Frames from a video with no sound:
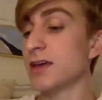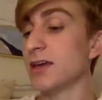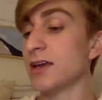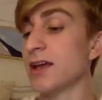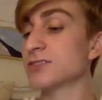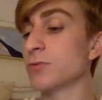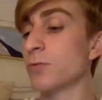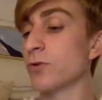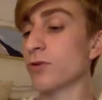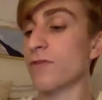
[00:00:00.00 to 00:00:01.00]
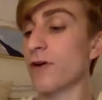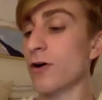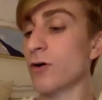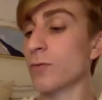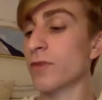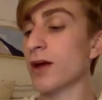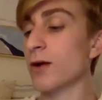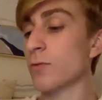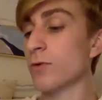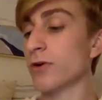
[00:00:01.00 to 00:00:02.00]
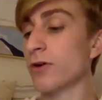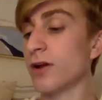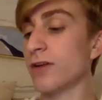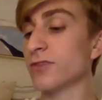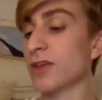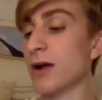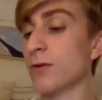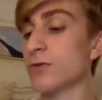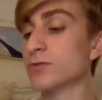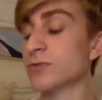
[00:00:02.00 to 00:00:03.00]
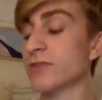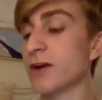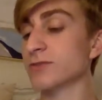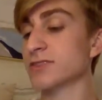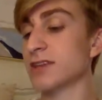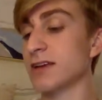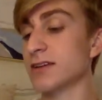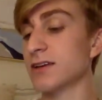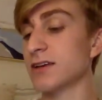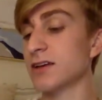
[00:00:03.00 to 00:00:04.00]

It has a waterfall without water and flowers without scent